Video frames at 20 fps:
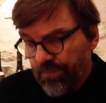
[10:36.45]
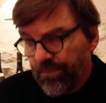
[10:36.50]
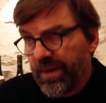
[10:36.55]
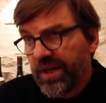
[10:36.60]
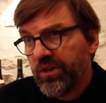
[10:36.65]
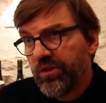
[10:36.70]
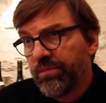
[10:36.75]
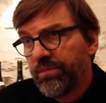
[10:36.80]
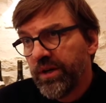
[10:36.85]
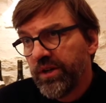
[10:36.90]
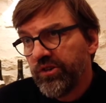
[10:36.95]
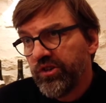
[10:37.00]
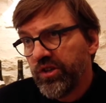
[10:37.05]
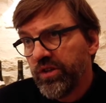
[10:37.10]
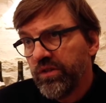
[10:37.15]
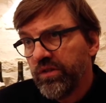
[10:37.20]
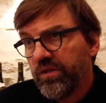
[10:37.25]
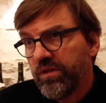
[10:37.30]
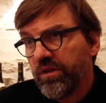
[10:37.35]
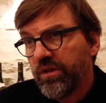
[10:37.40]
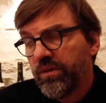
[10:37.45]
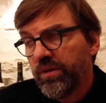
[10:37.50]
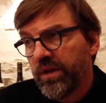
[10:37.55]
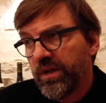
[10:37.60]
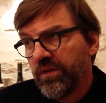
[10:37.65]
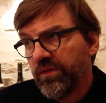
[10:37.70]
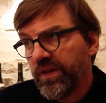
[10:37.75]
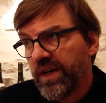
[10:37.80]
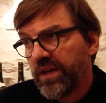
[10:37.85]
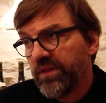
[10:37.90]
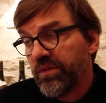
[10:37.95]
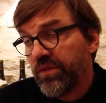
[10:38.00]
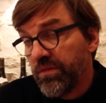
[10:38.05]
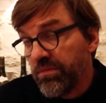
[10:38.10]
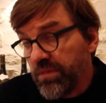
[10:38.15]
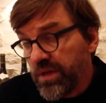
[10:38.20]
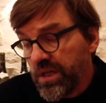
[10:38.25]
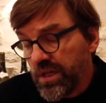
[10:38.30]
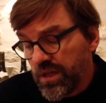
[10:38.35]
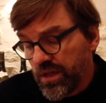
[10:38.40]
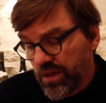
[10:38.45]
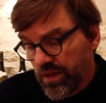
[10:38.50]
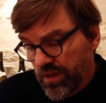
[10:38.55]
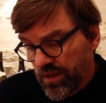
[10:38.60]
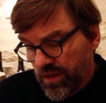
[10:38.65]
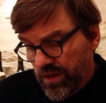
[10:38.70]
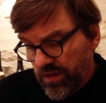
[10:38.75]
better bunches, knowing that for me,